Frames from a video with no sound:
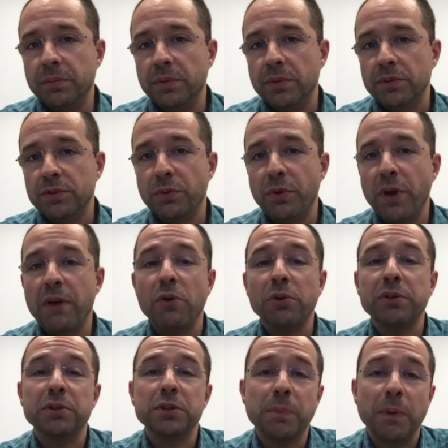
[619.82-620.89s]
So you have all
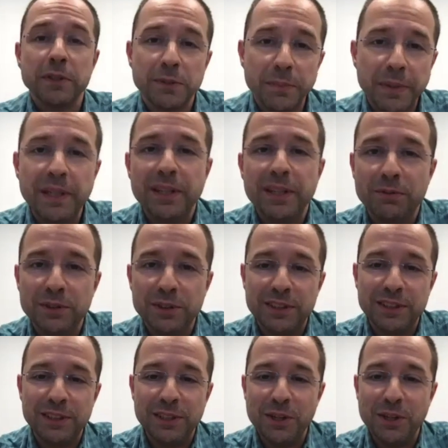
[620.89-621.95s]
the responsibility of the
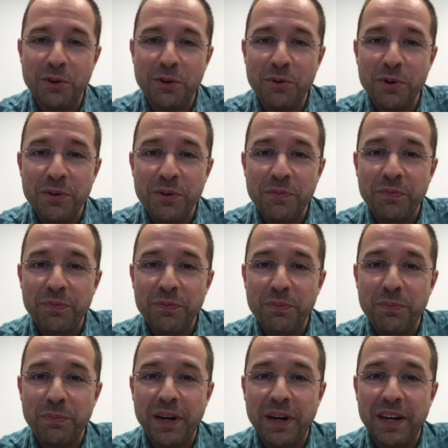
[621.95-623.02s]
CEO,
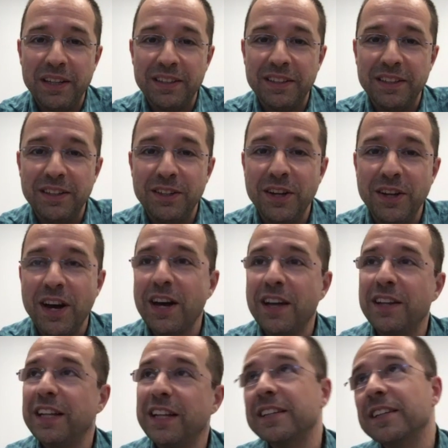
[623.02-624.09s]
but not
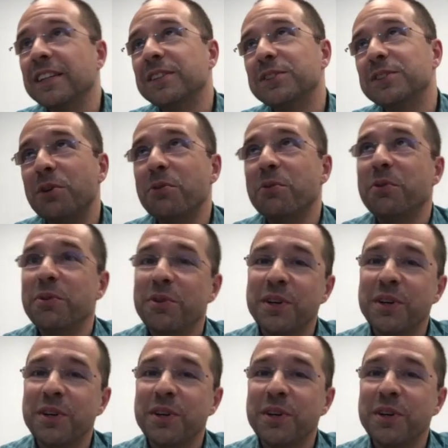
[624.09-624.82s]
like, so